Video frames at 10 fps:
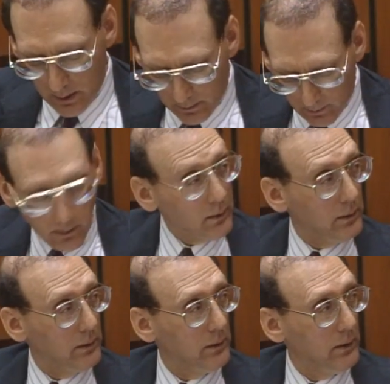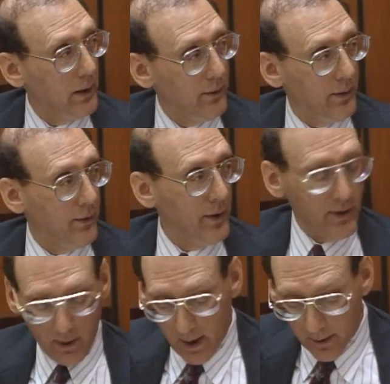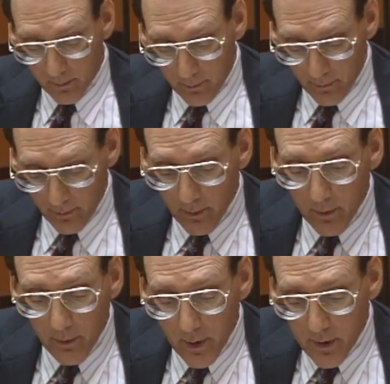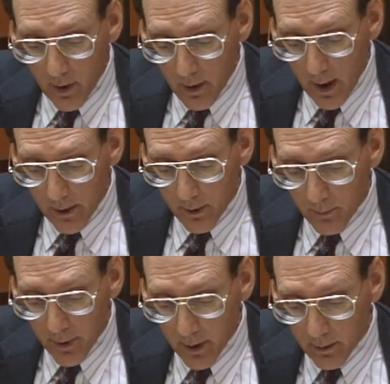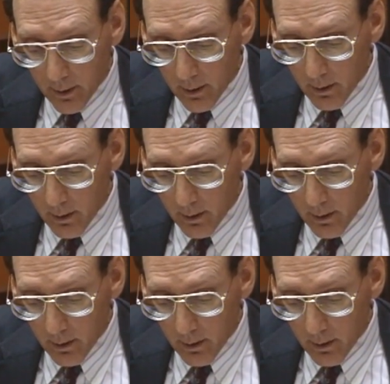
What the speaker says: Well, these are not depicted.